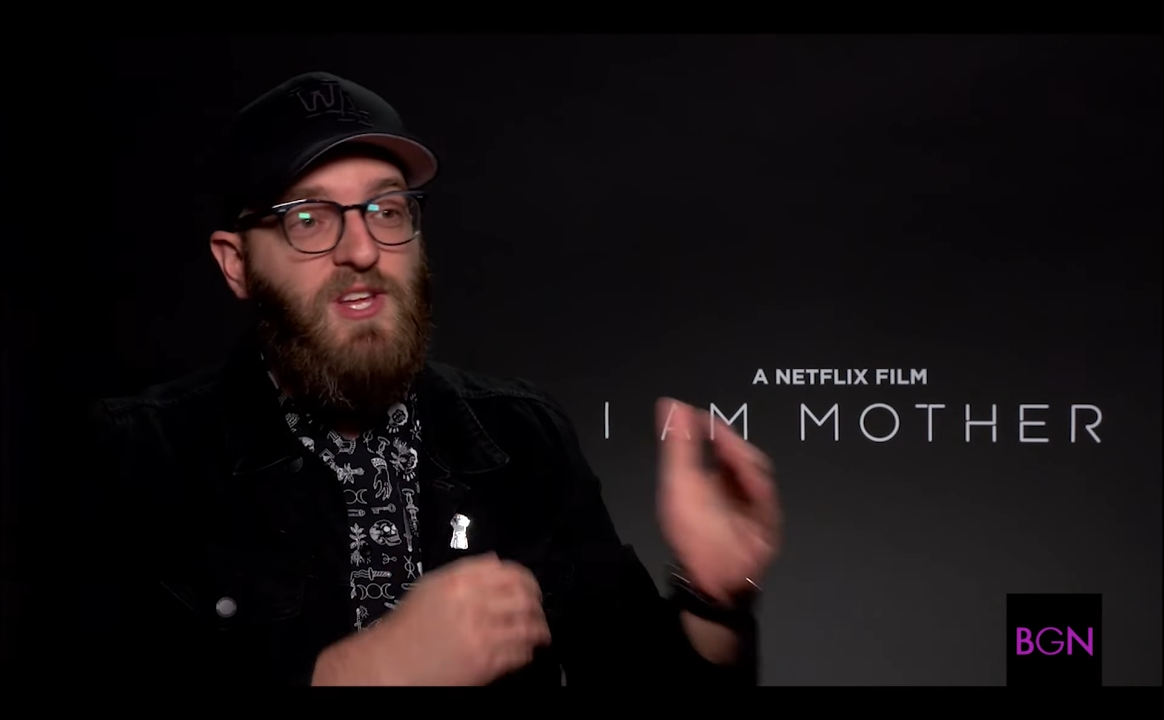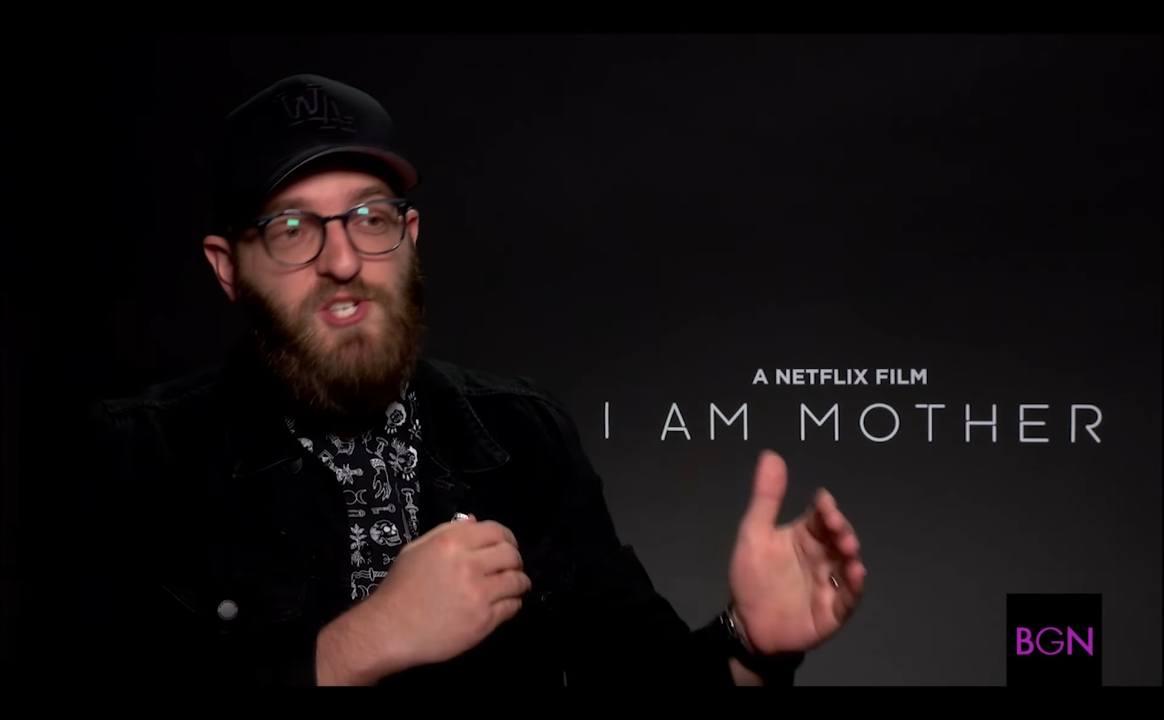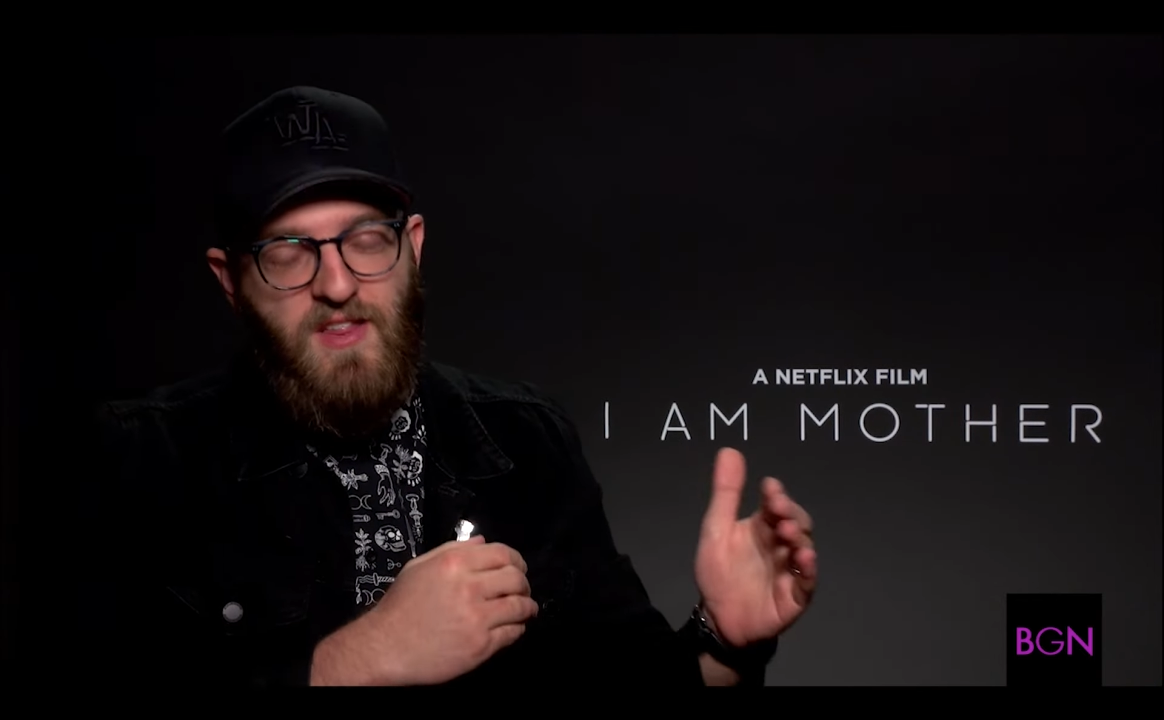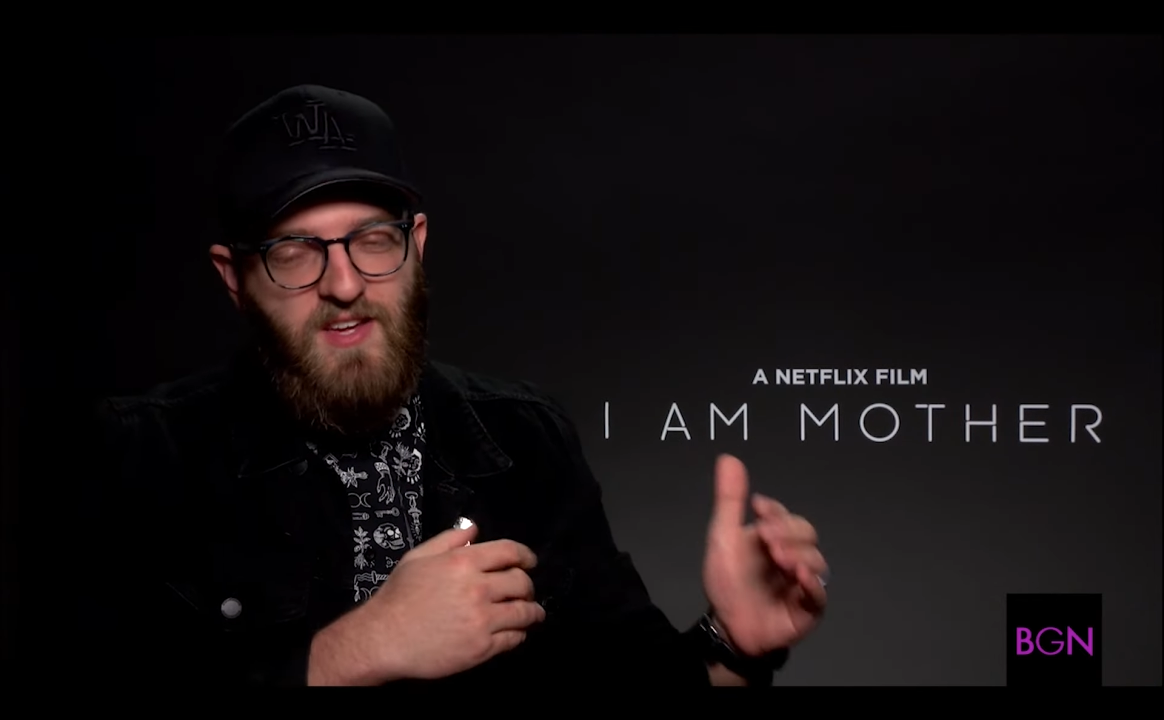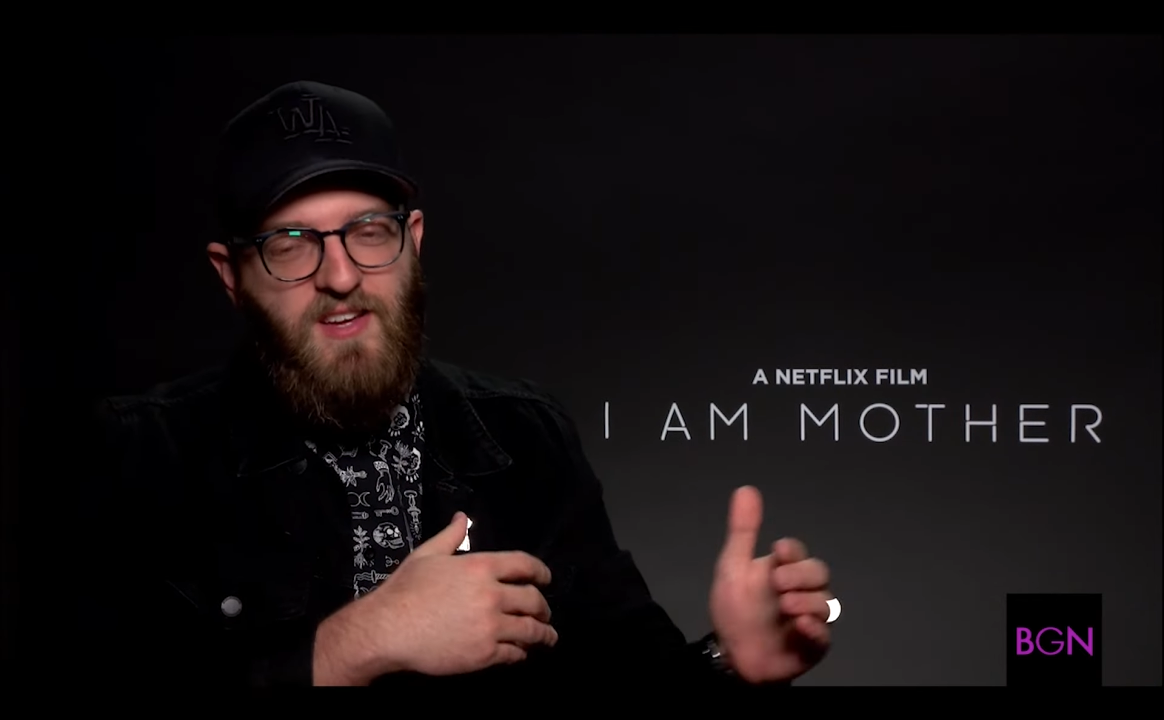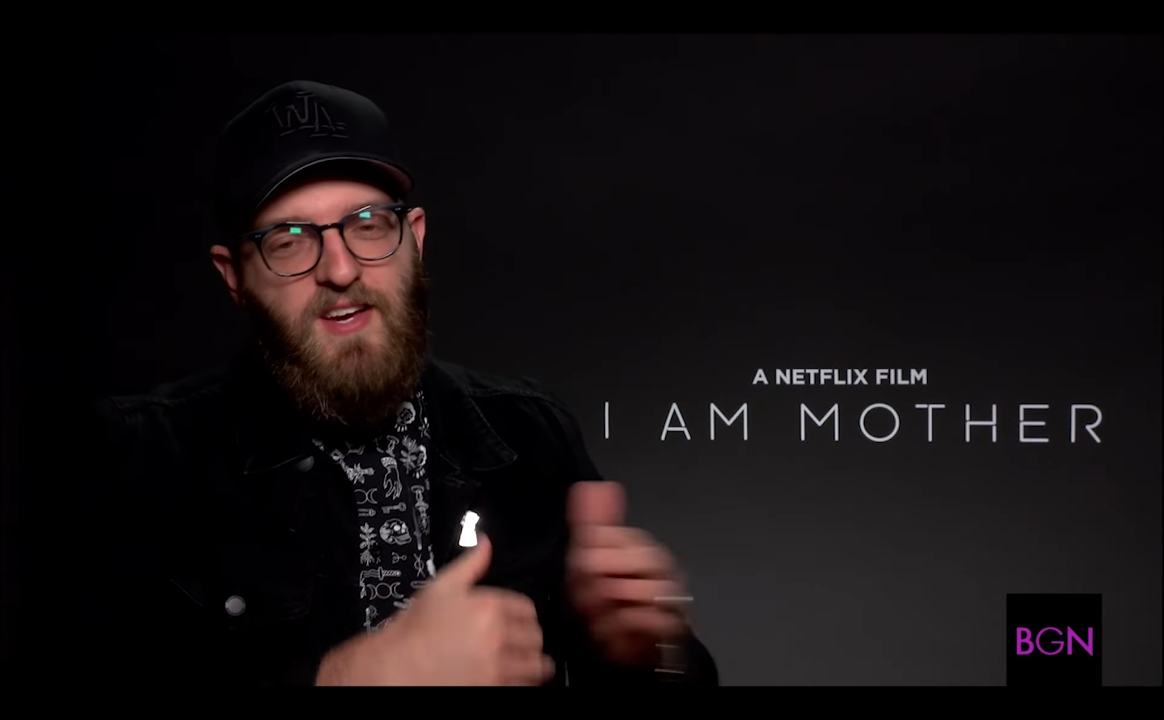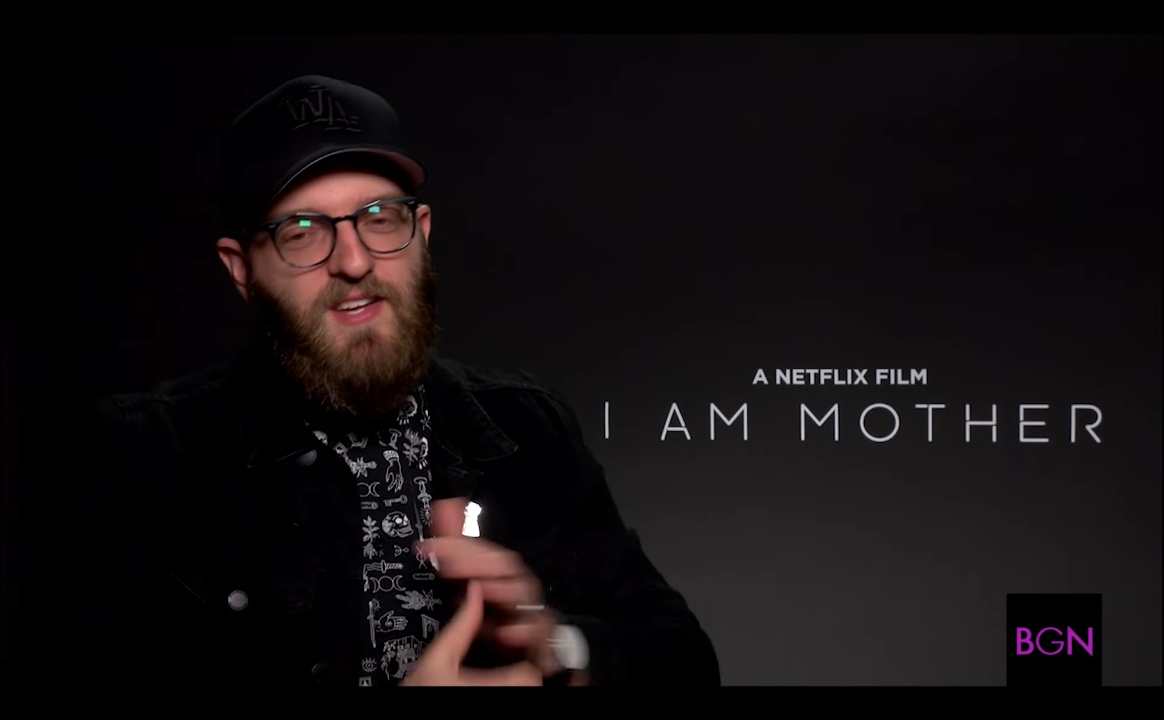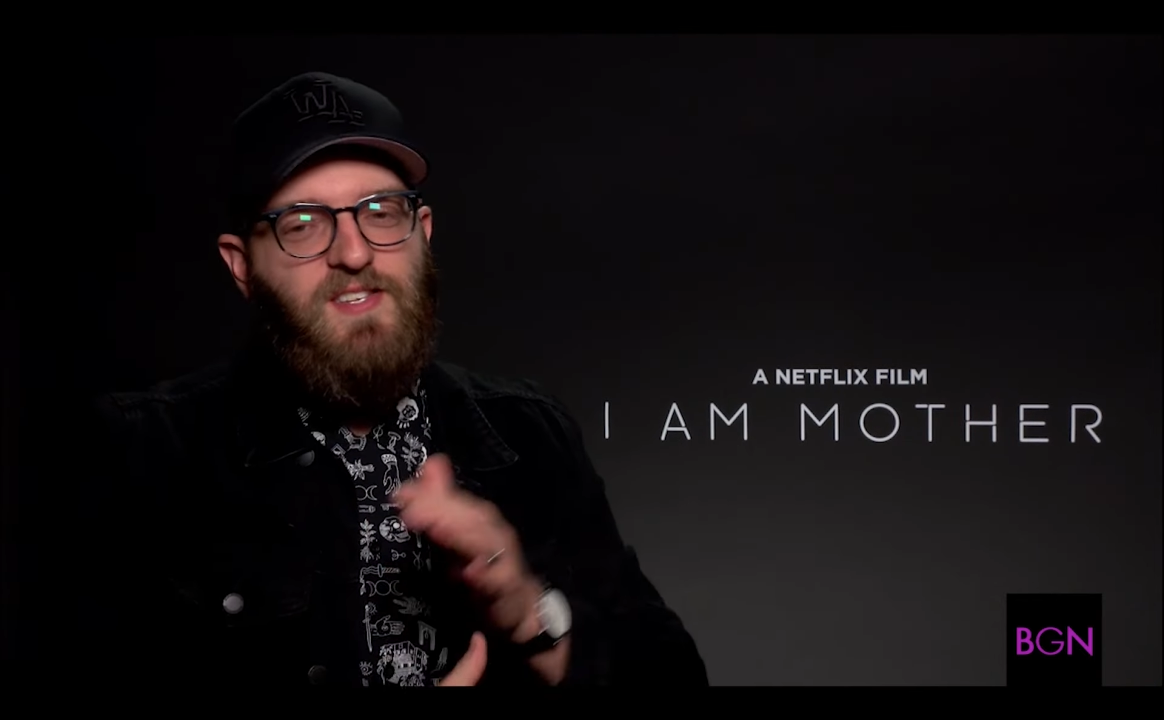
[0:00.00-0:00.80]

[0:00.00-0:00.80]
to each other.